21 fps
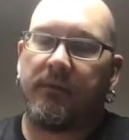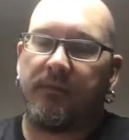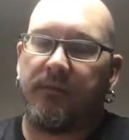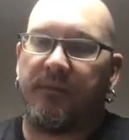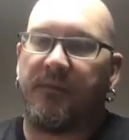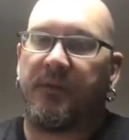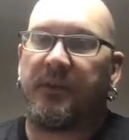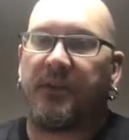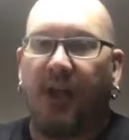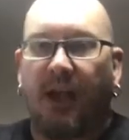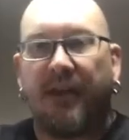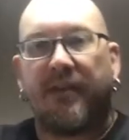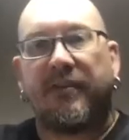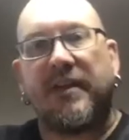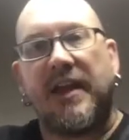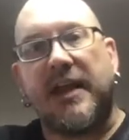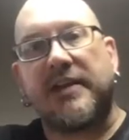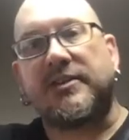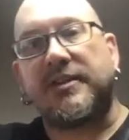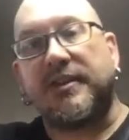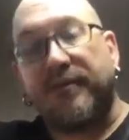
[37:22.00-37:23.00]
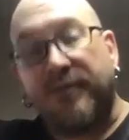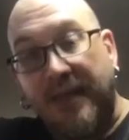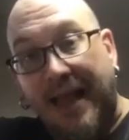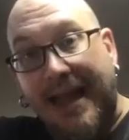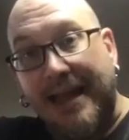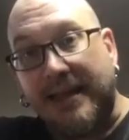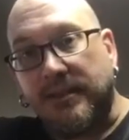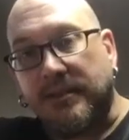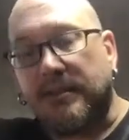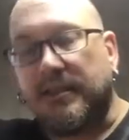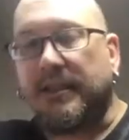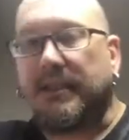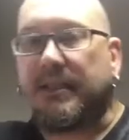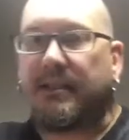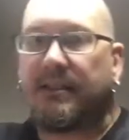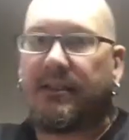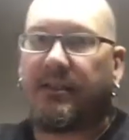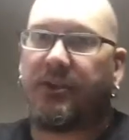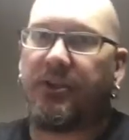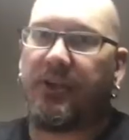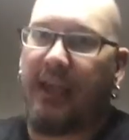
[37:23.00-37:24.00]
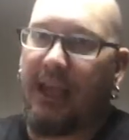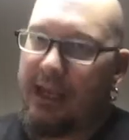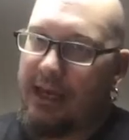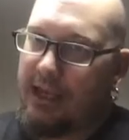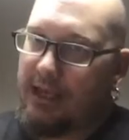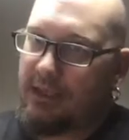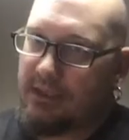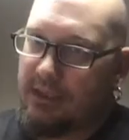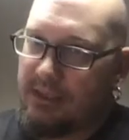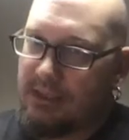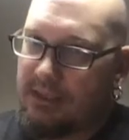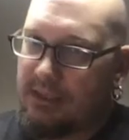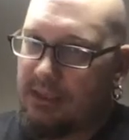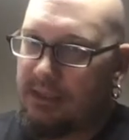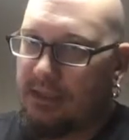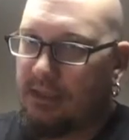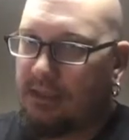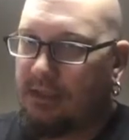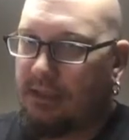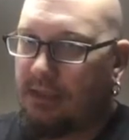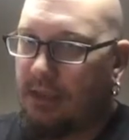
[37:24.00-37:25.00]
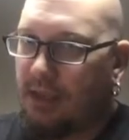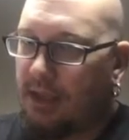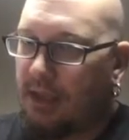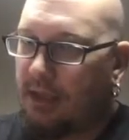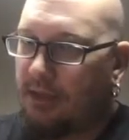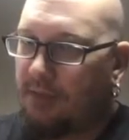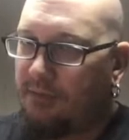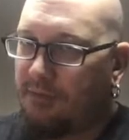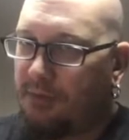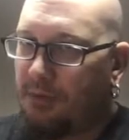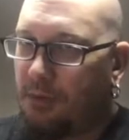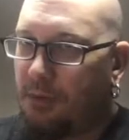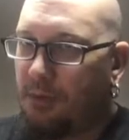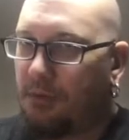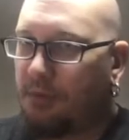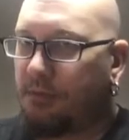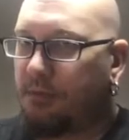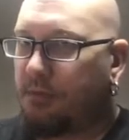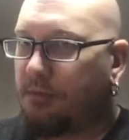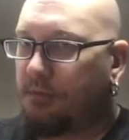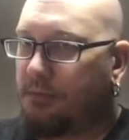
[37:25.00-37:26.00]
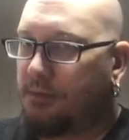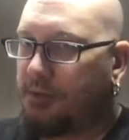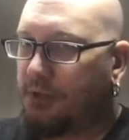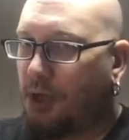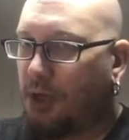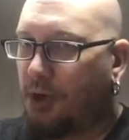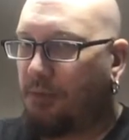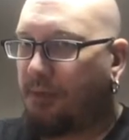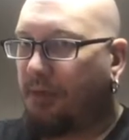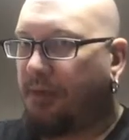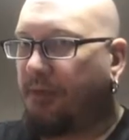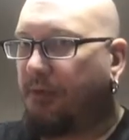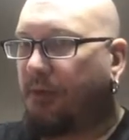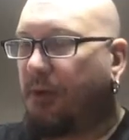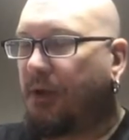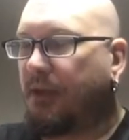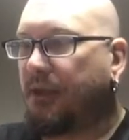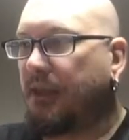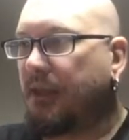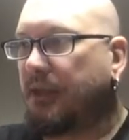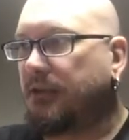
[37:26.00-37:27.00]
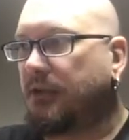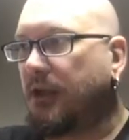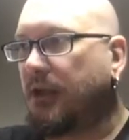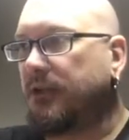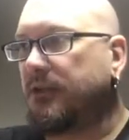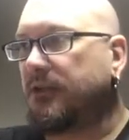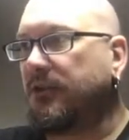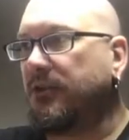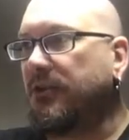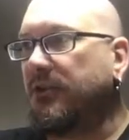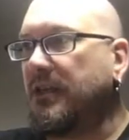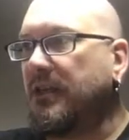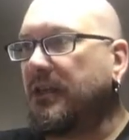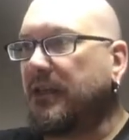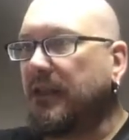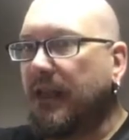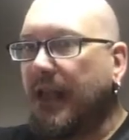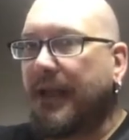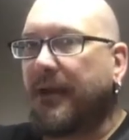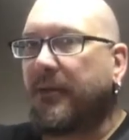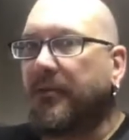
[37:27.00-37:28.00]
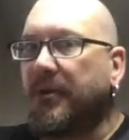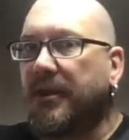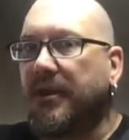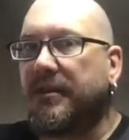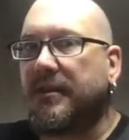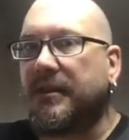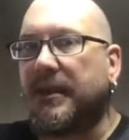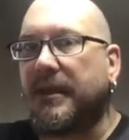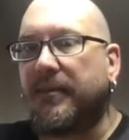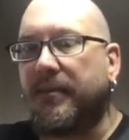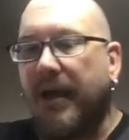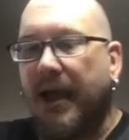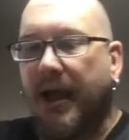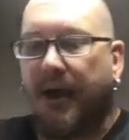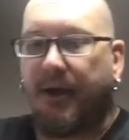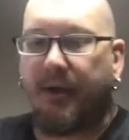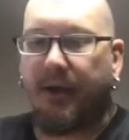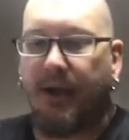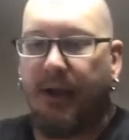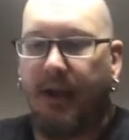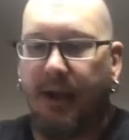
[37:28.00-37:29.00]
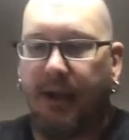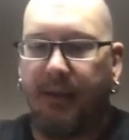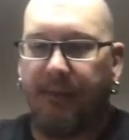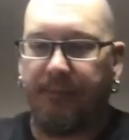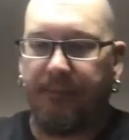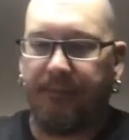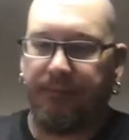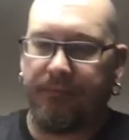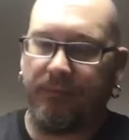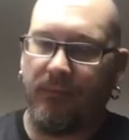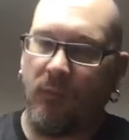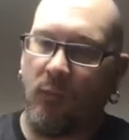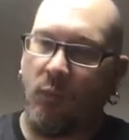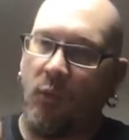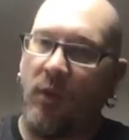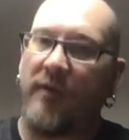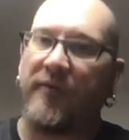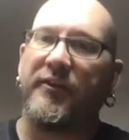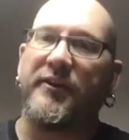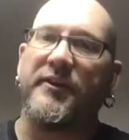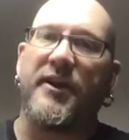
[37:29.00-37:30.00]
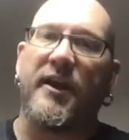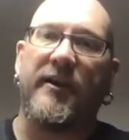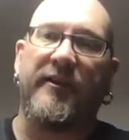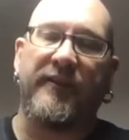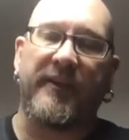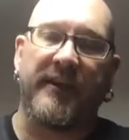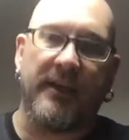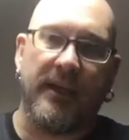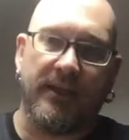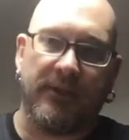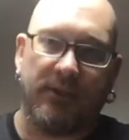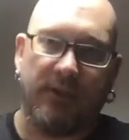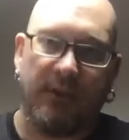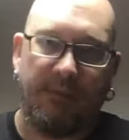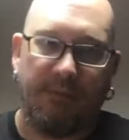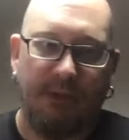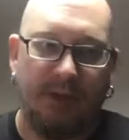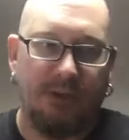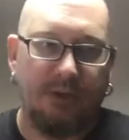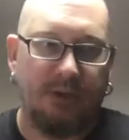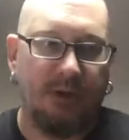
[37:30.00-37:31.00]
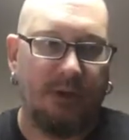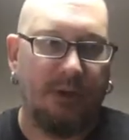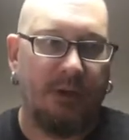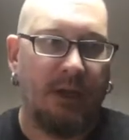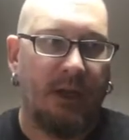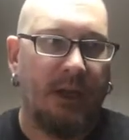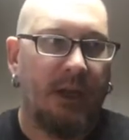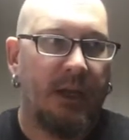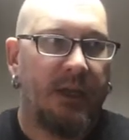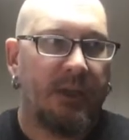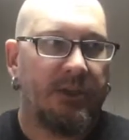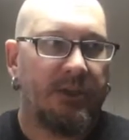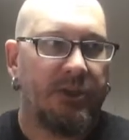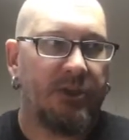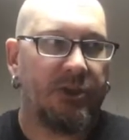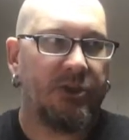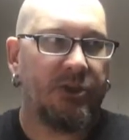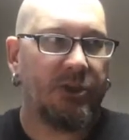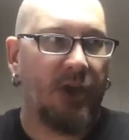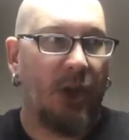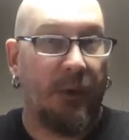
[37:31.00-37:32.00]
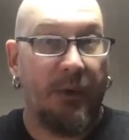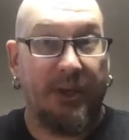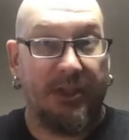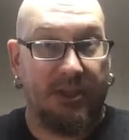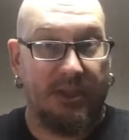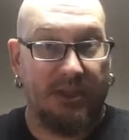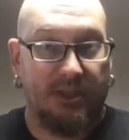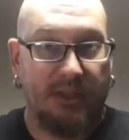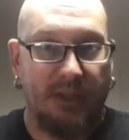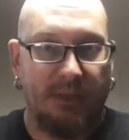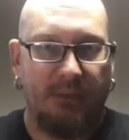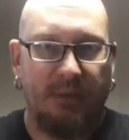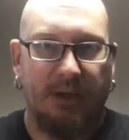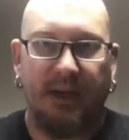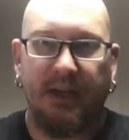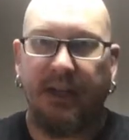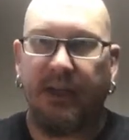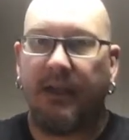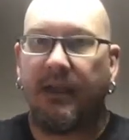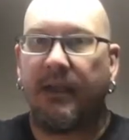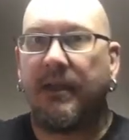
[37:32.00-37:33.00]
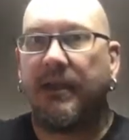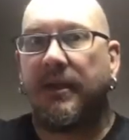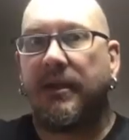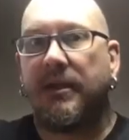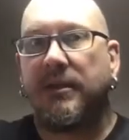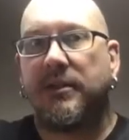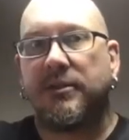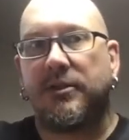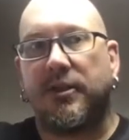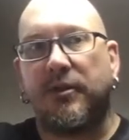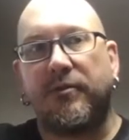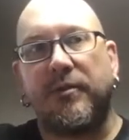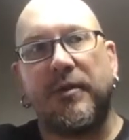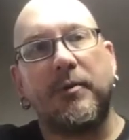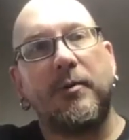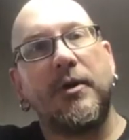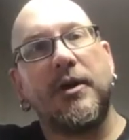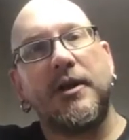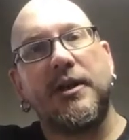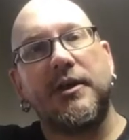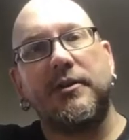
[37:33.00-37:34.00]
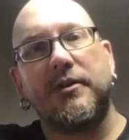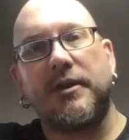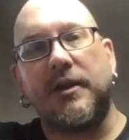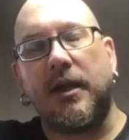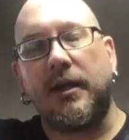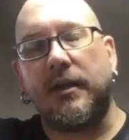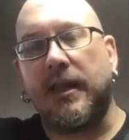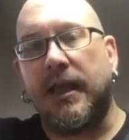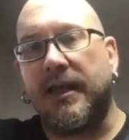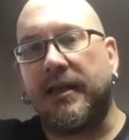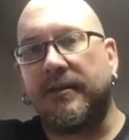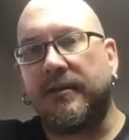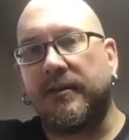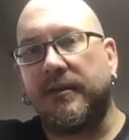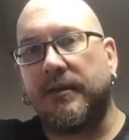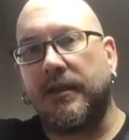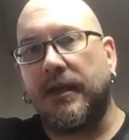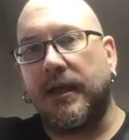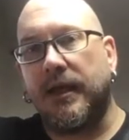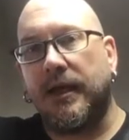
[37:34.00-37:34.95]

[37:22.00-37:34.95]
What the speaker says: photography actually flattens things, and you can't actually see the full scope of what things are. So you need to really think about what photography does to a miniature to show it to somebody. So if we were to do an online